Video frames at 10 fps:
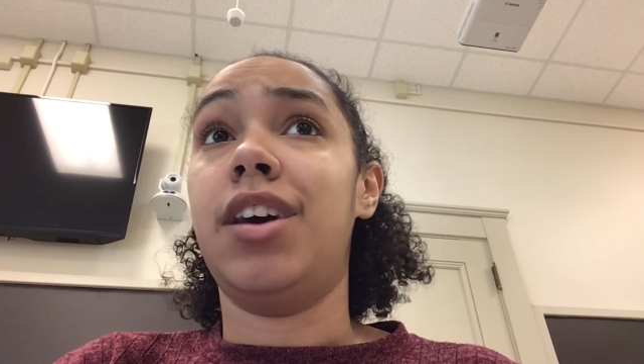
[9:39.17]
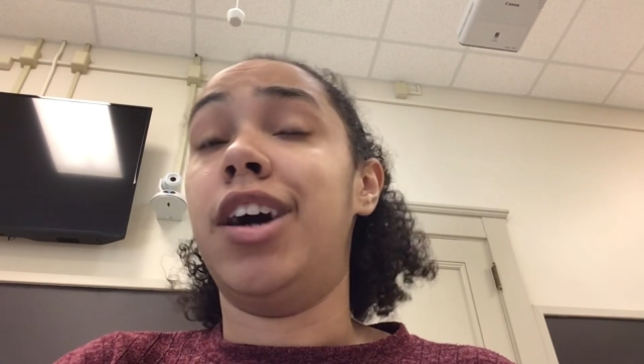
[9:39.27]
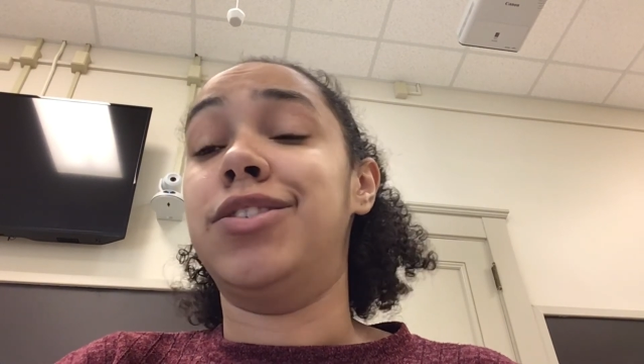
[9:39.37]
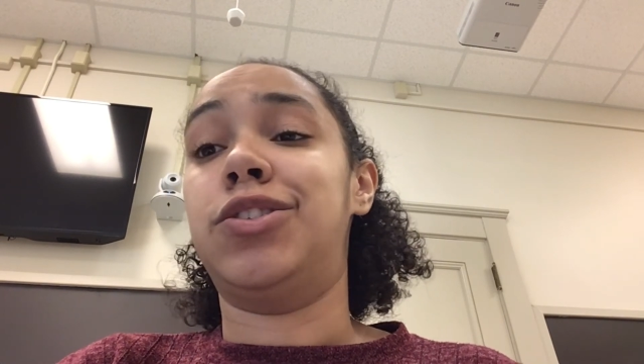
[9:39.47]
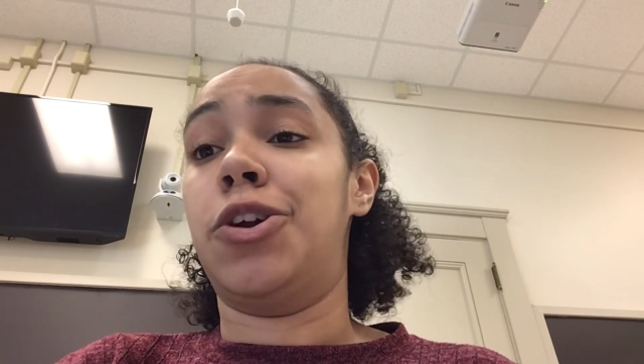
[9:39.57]

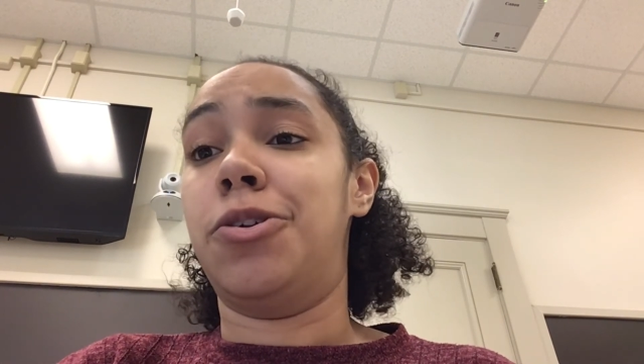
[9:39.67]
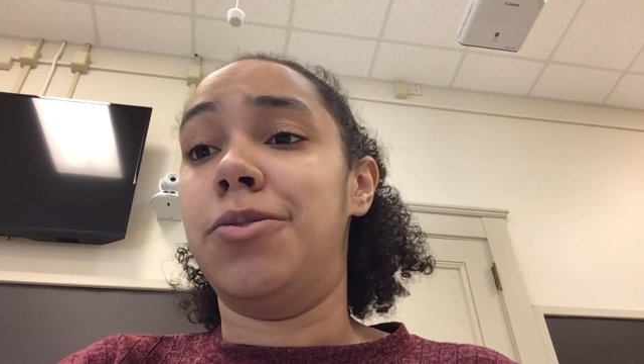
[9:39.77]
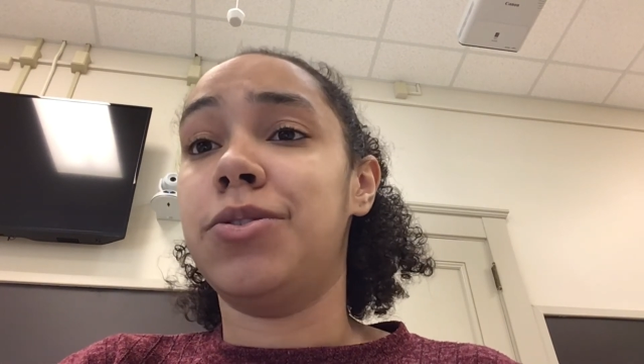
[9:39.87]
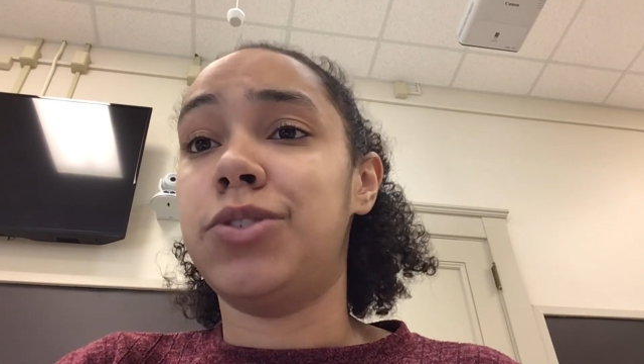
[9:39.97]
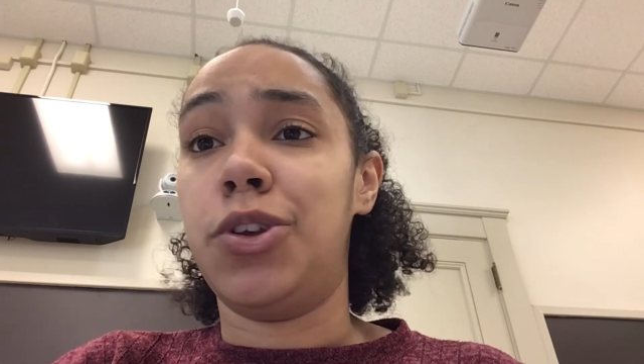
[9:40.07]

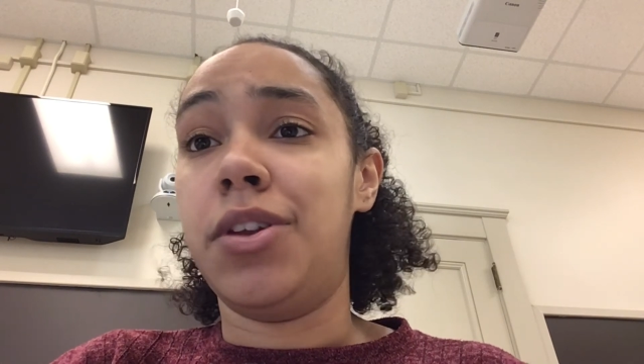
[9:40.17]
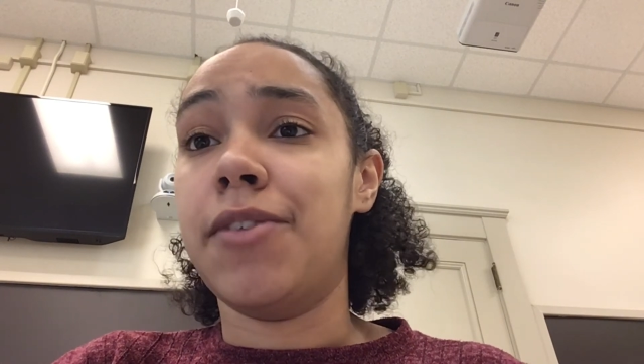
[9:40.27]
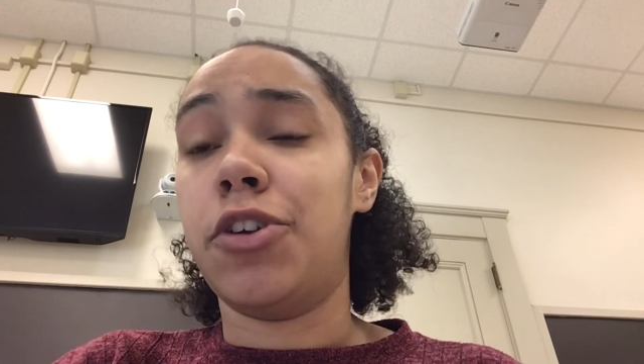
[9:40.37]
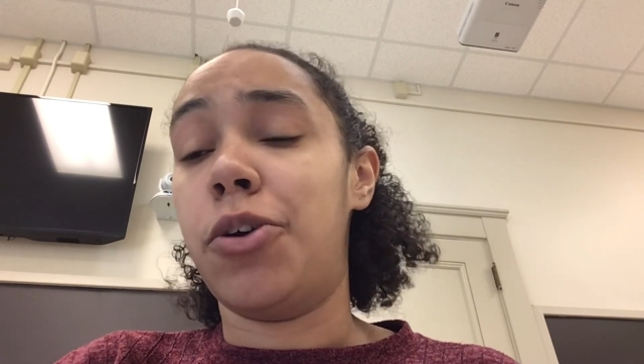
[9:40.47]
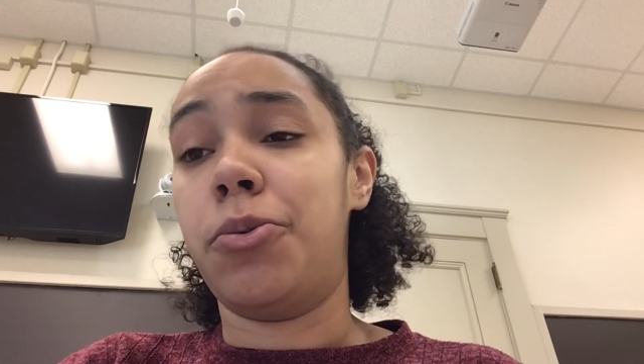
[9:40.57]
uncertain, so you
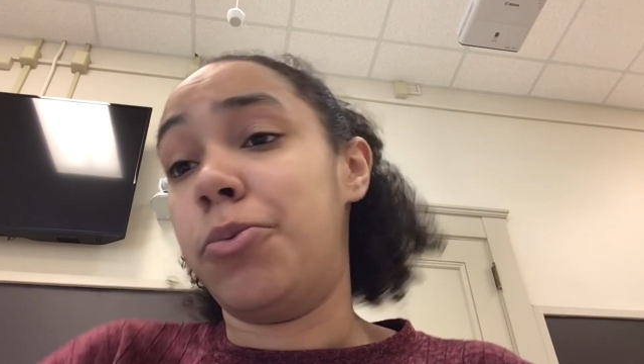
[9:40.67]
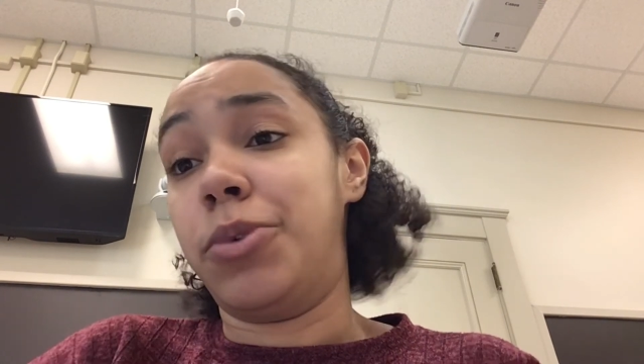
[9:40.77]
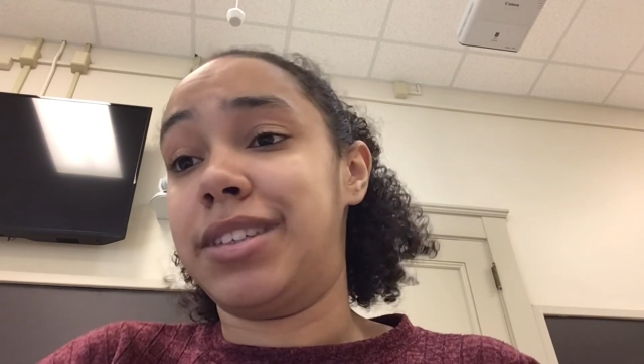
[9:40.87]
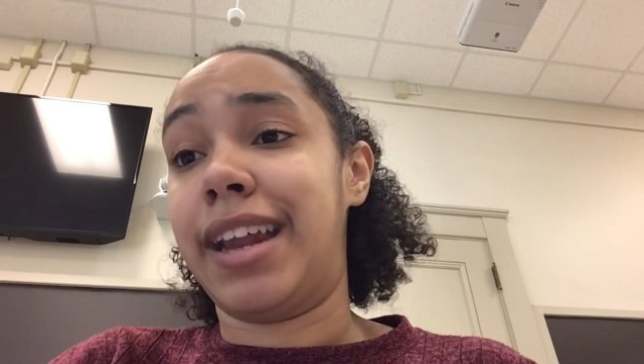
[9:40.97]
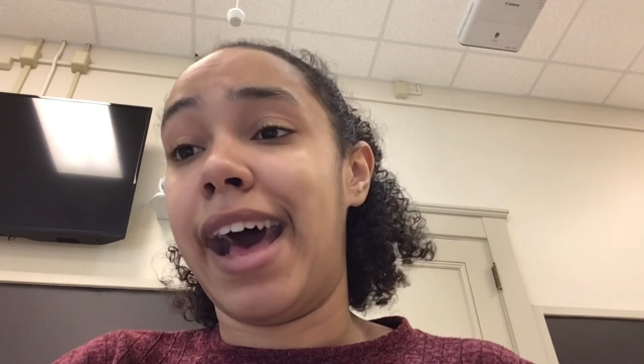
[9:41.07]
never know
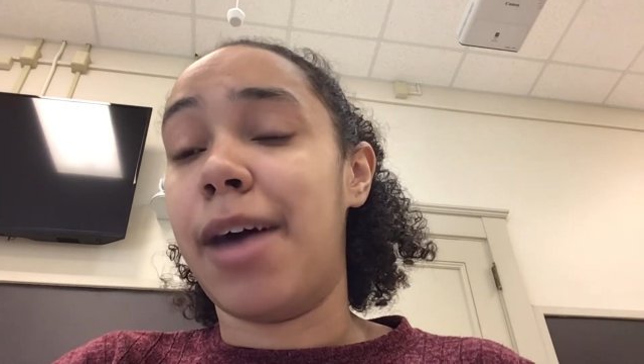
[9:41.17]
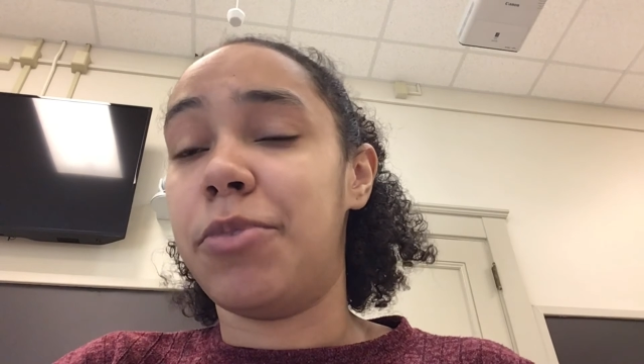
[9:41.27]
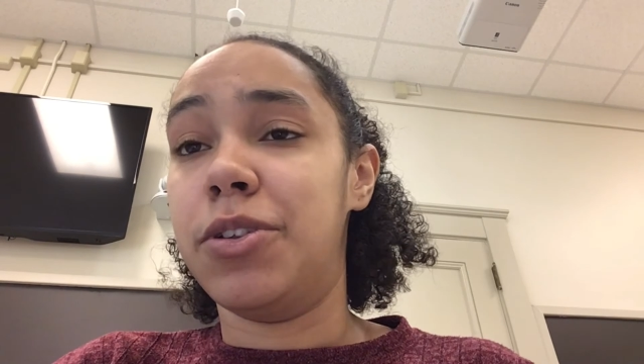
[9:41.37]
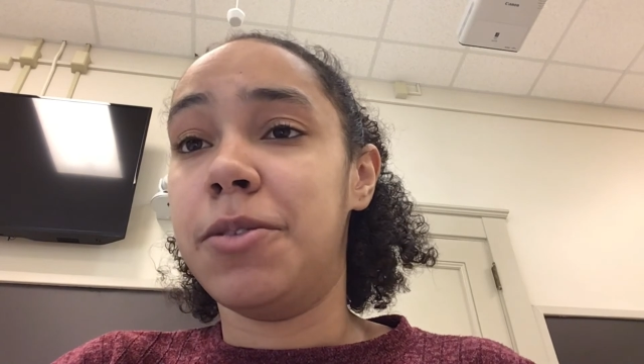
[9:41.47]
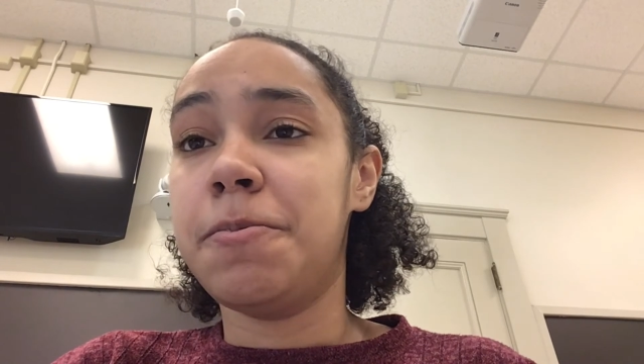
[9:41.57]
what's going to happen.